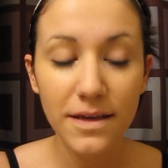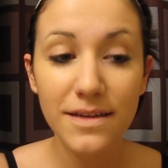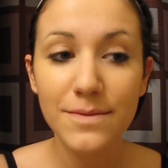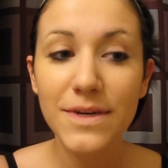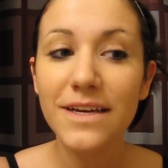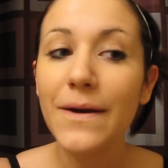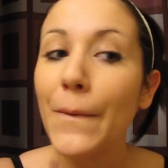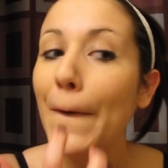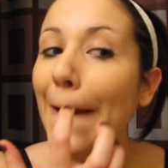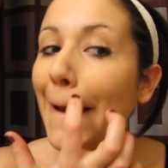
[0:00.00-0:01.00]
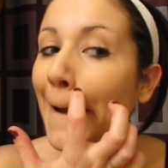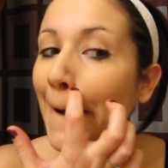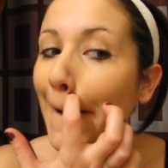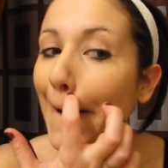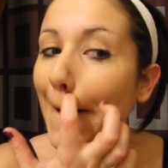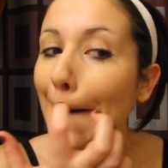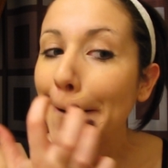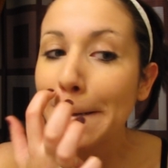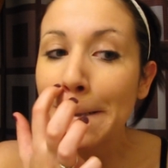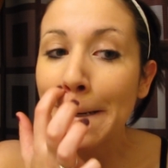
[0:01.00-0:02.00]
And I'm going to go right here
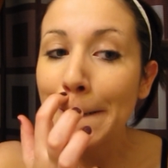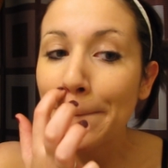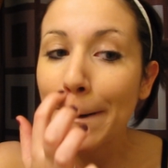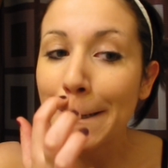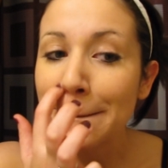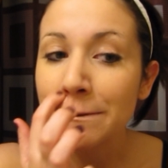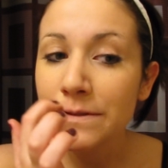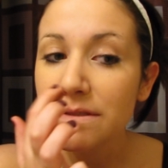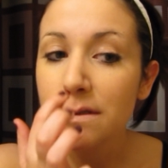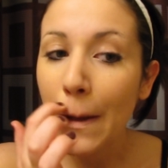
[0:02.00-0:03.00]
underneath my nose.